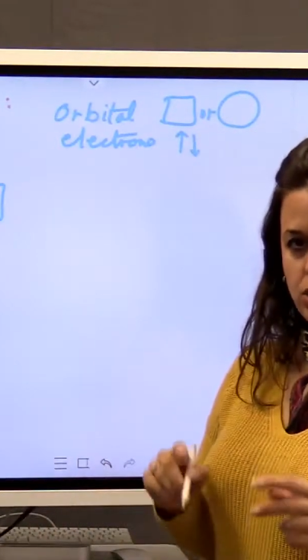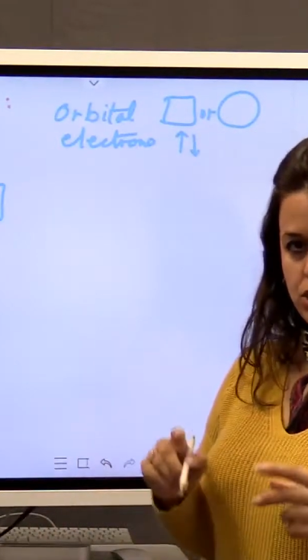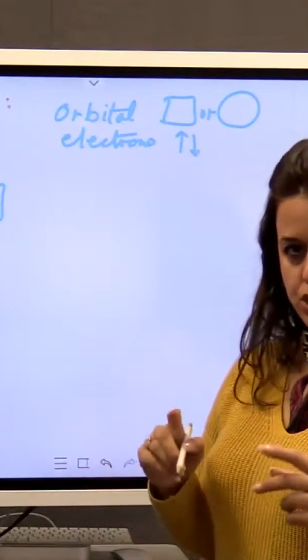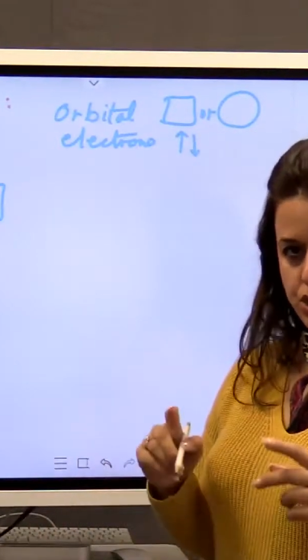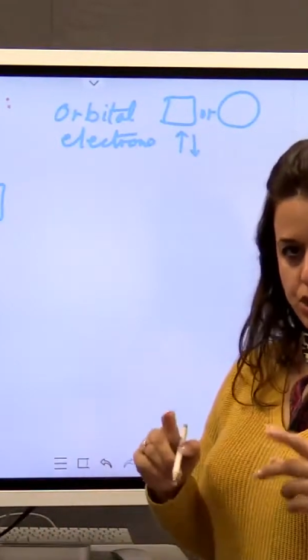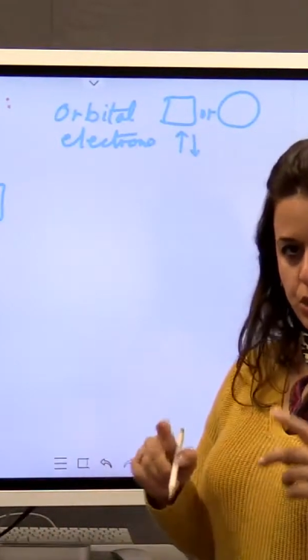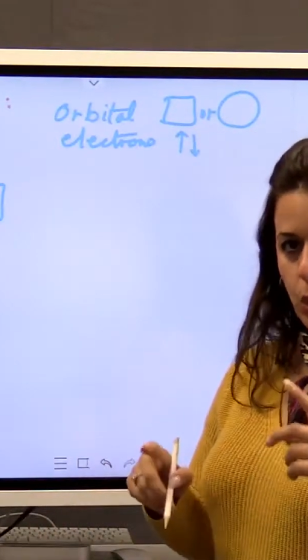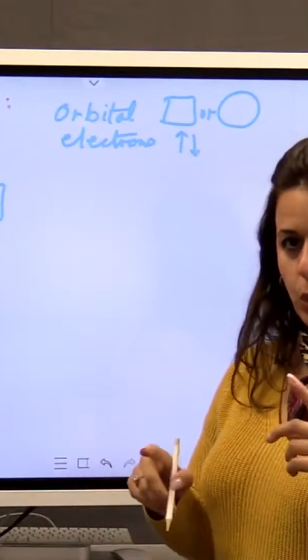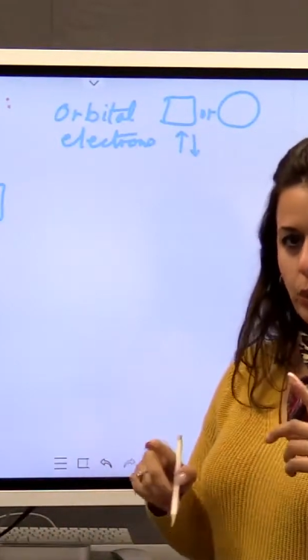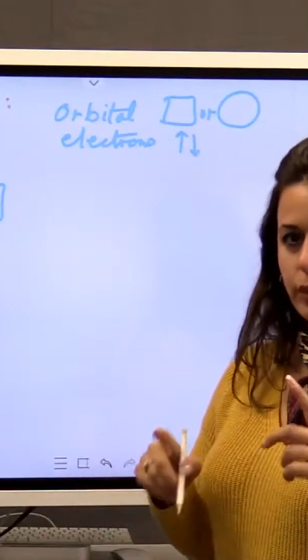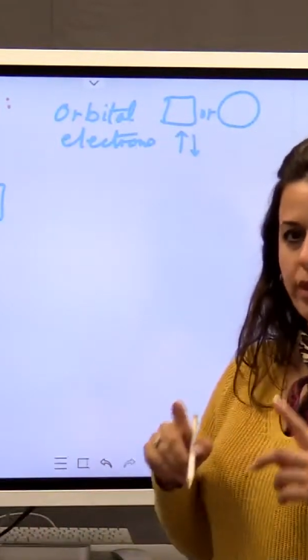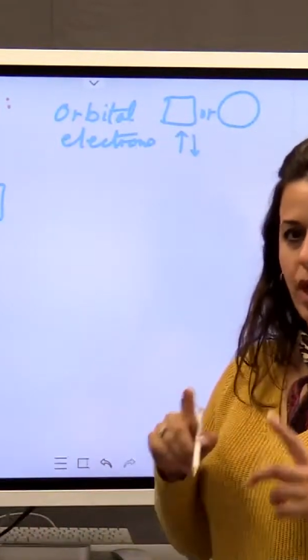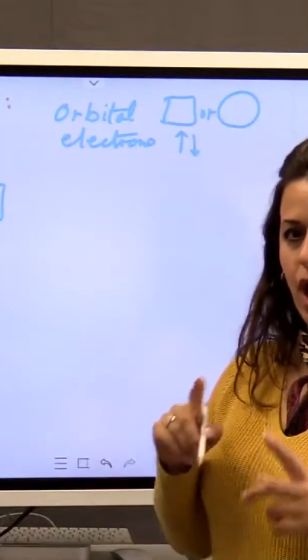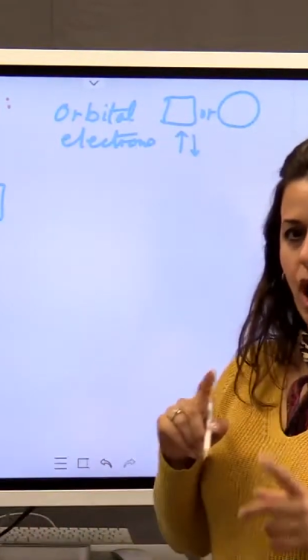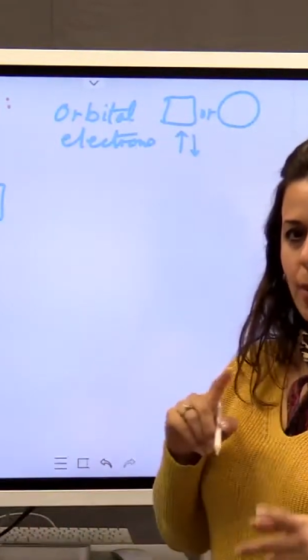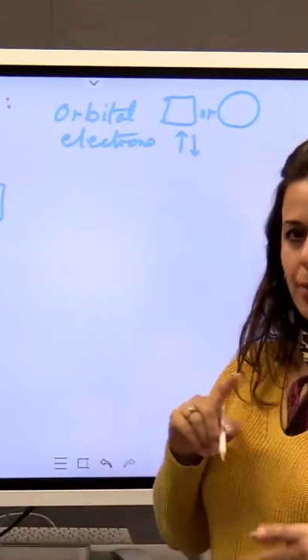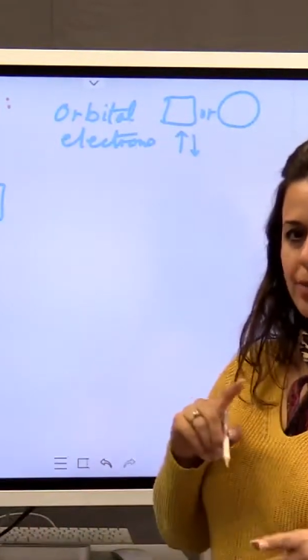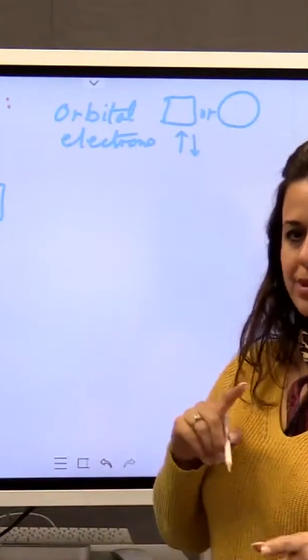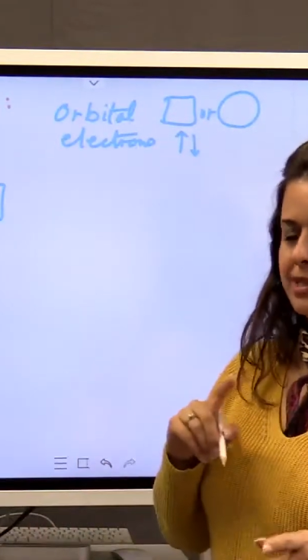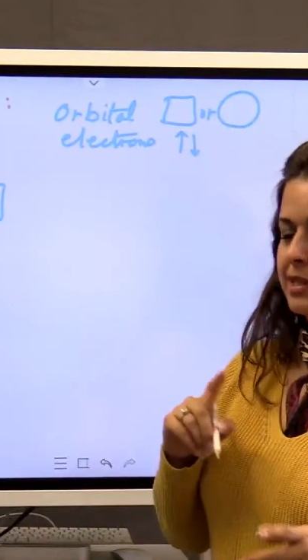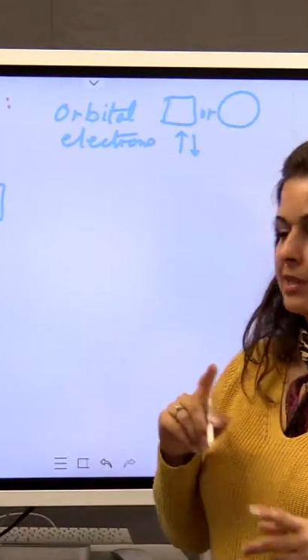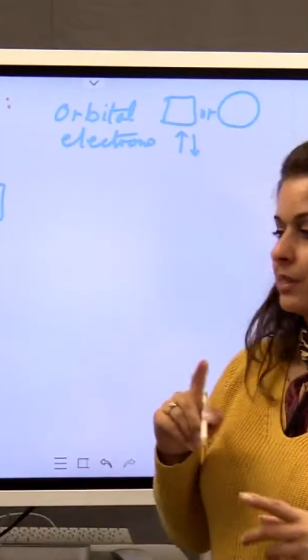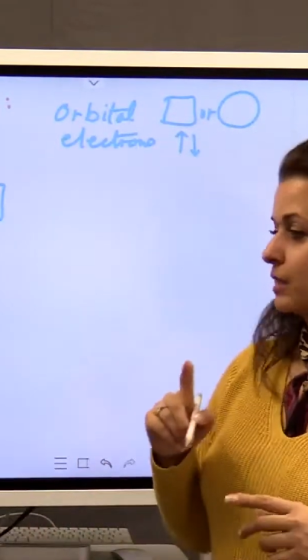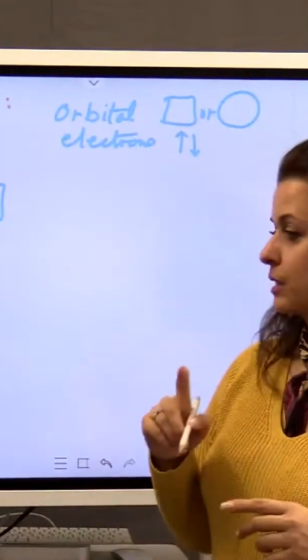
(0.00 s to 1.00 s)
show the
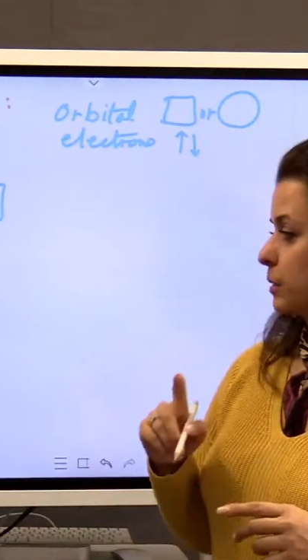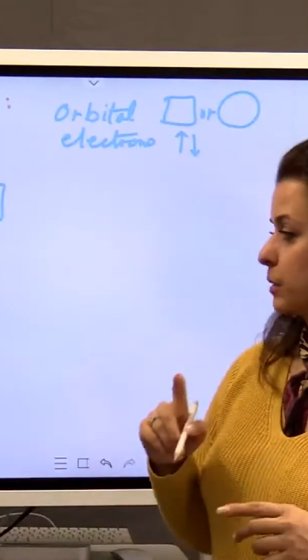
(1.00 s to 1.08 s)
opposite